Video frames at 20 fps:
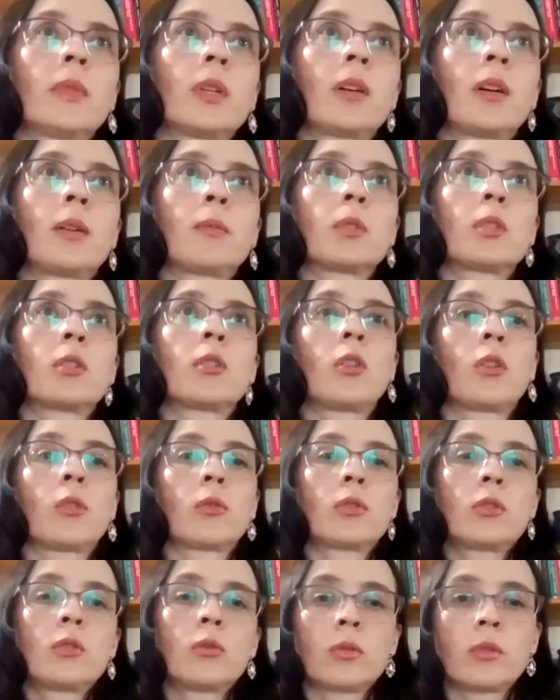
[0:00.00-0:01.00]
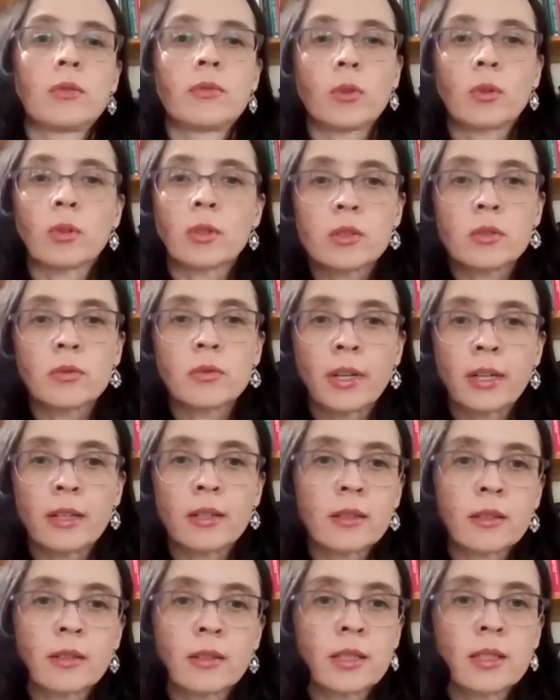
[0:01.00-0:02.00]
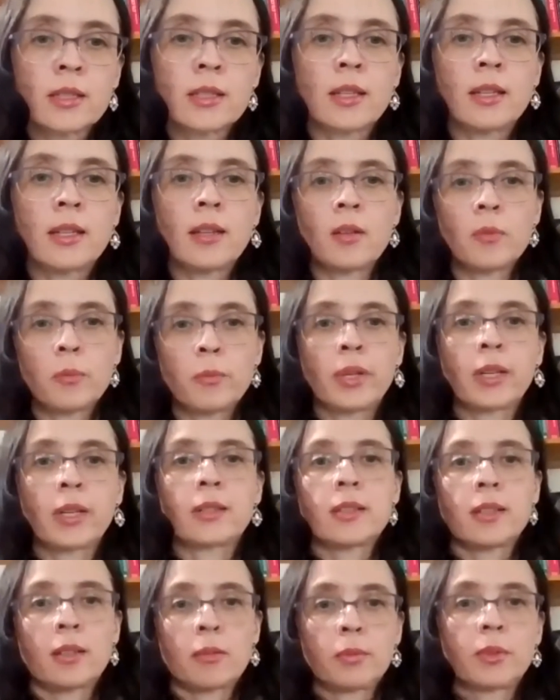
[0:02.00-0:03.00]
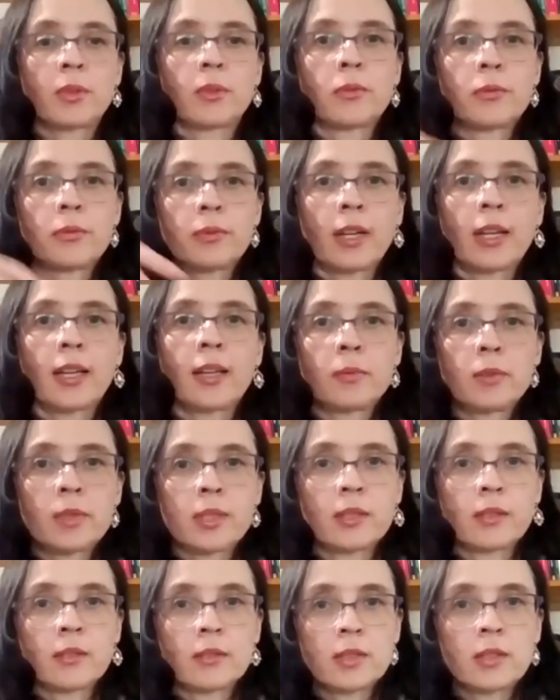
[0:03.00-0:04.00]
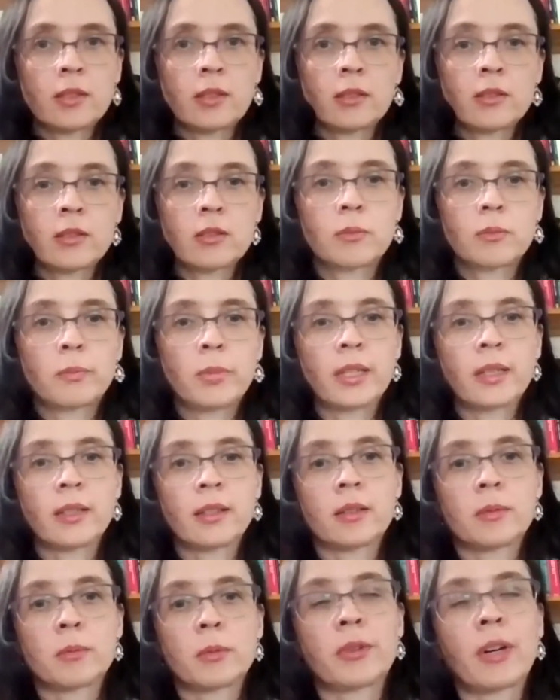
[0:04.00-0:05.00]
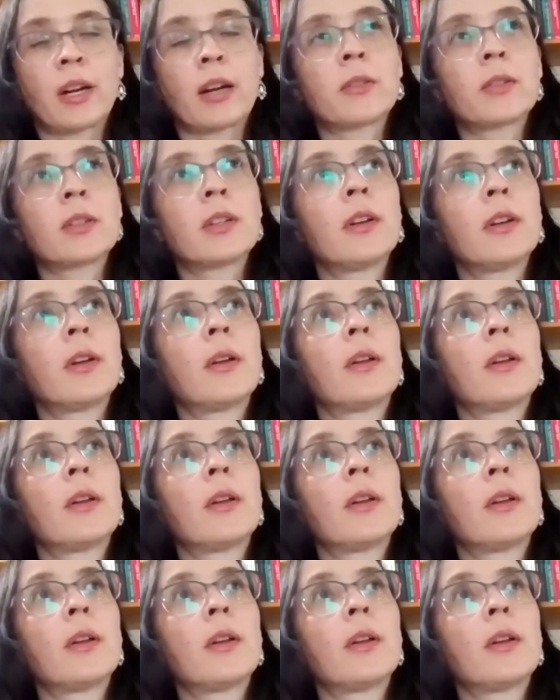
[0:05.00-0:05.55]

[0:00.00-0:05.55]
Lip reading: comes close to a forest fire, let's say, and picks up the flames and starts spinning them around.